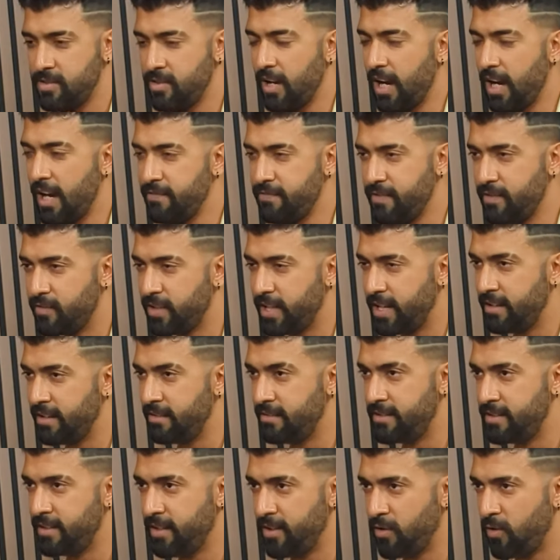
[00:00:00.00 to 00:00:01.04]
you know, I feel
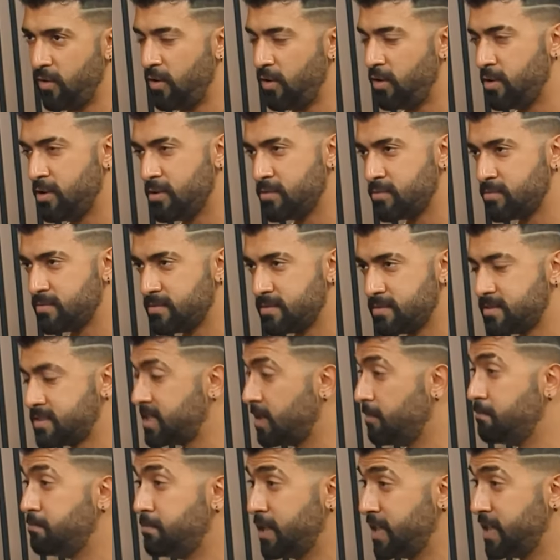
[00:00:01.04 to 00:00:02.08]
that they're all
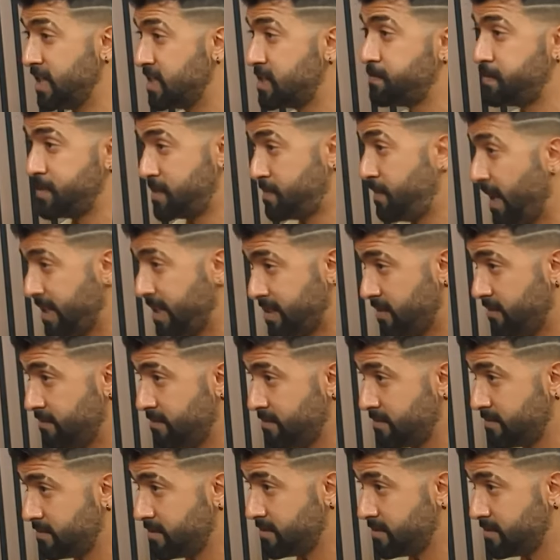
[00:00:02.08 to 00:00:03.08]
somebody's perspective,